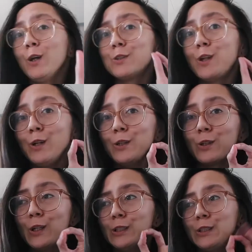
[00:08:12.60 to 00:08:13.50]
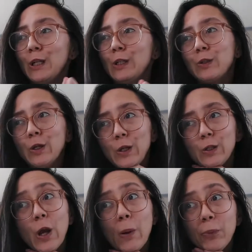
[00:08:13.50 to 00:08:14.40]
It's a little thing. It
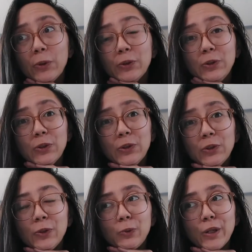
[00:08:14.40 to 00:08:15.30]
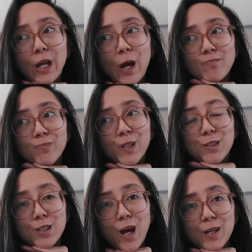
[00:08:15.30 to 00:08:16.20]
happened when I'm
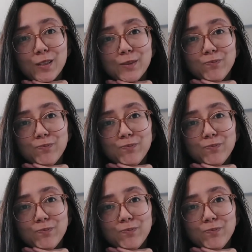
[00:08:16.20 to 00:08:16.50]
inside